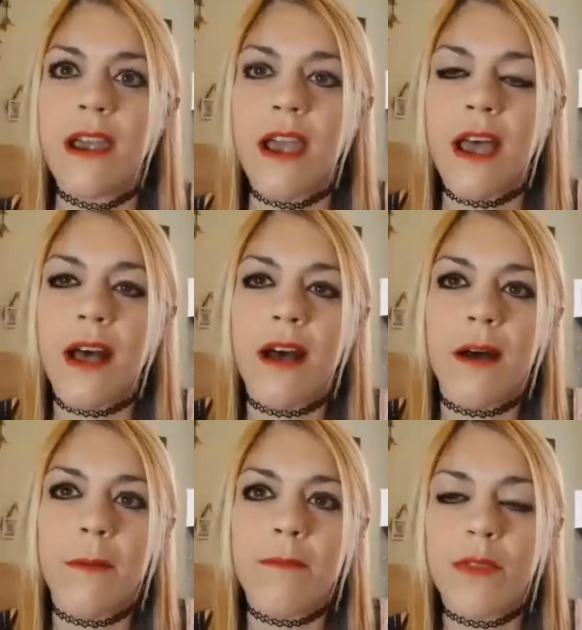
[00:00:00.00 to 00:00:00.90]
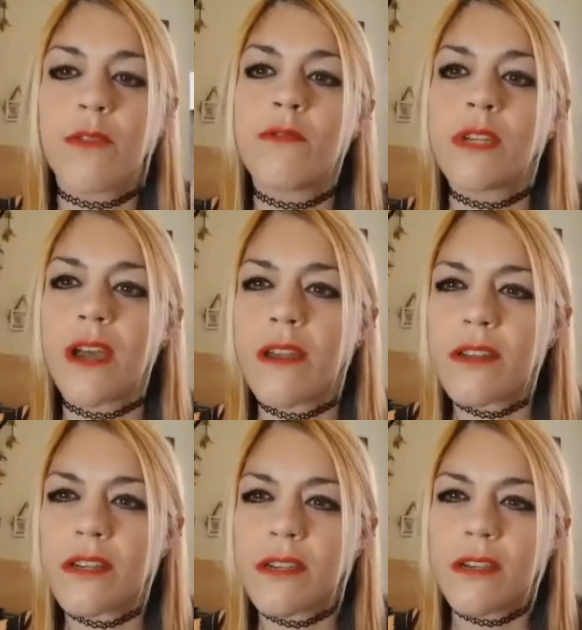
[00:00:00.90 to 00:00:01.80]
um, through
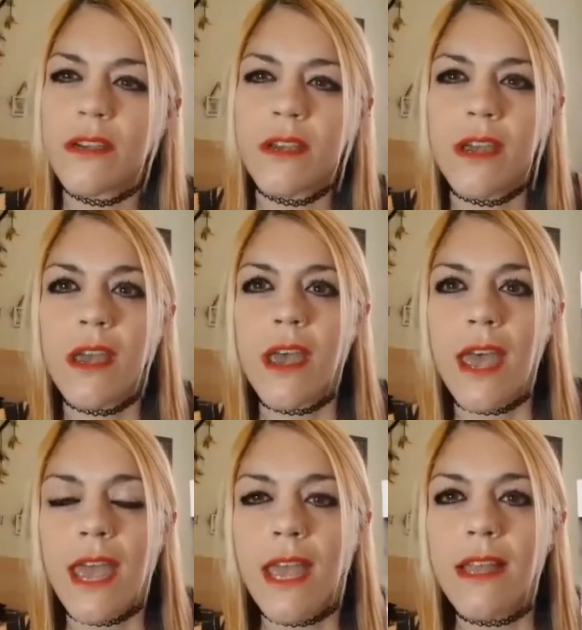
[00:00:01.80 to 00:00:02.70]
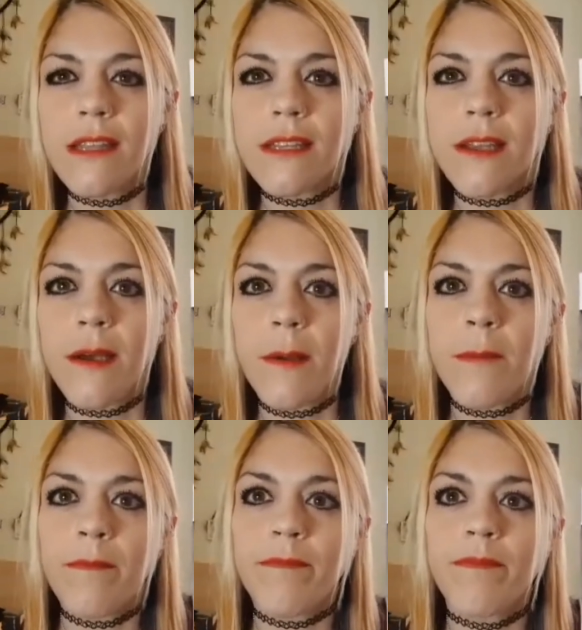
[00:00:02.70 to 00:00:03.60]
touch, and
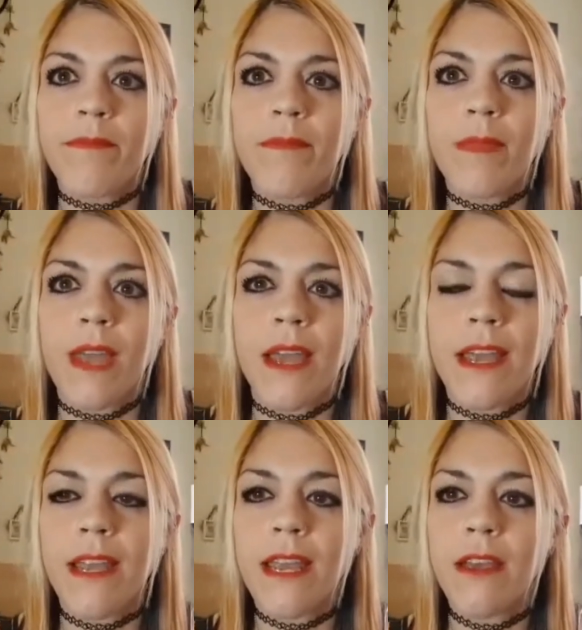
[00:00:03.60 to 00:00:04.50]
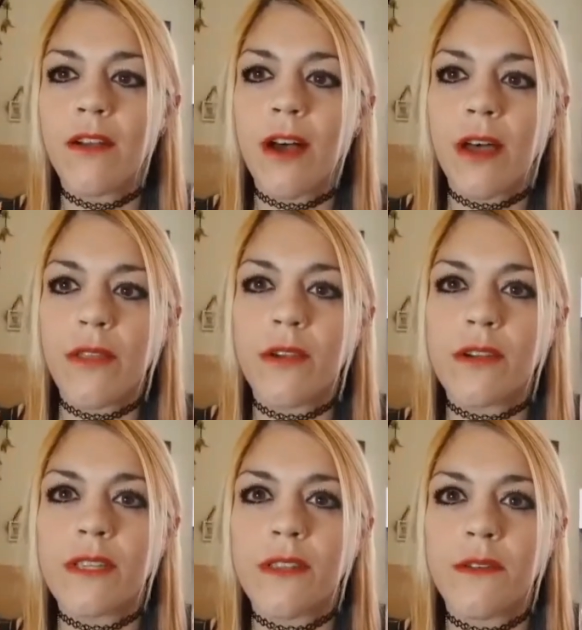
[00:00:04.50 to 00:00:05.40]
um, he can heal
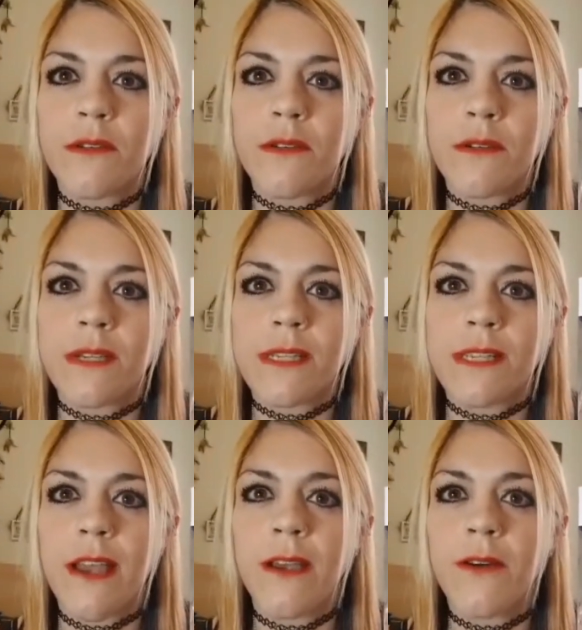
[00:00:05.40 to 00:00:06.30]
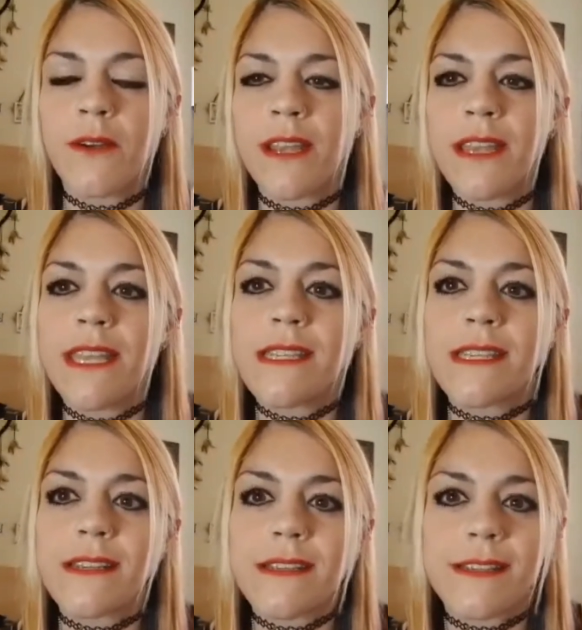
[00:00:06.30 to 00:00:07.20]
others through
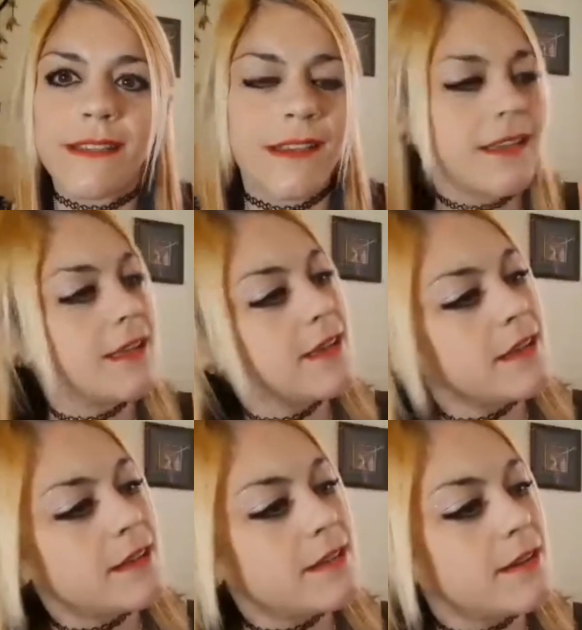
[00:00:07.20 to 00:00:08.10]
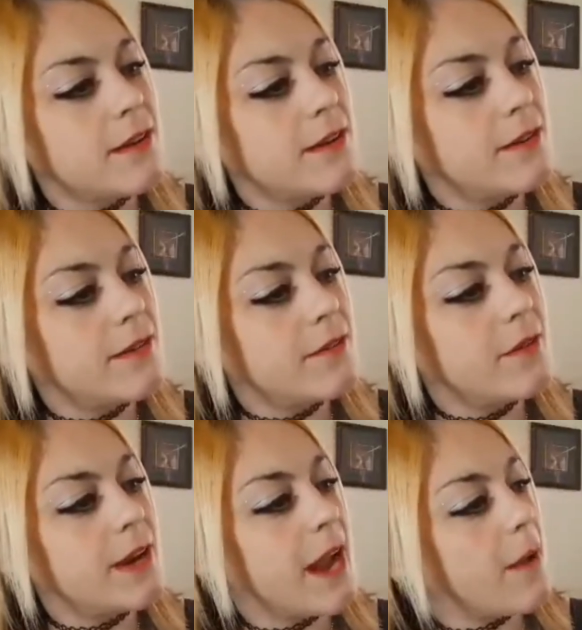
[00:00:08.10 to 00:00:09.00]
psychokinesis. So
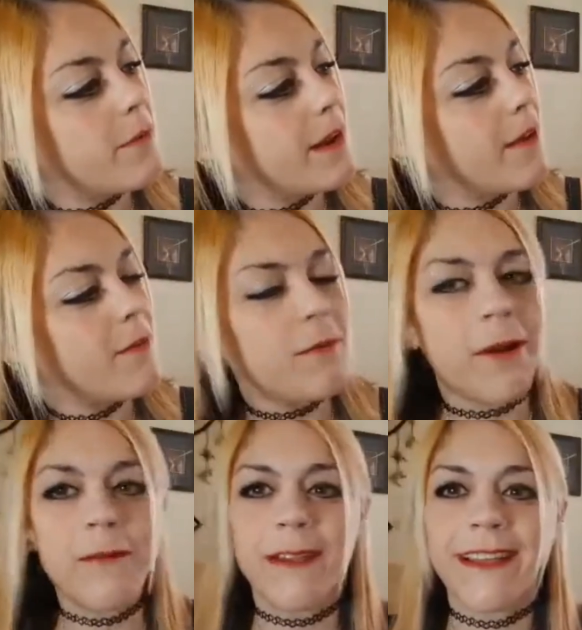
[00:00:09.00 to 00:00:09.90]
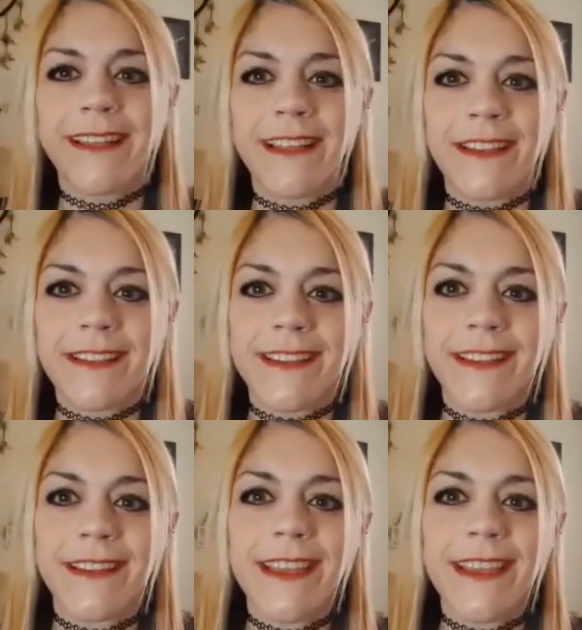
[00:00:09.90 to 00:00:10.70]
very happy to have him part of my collection.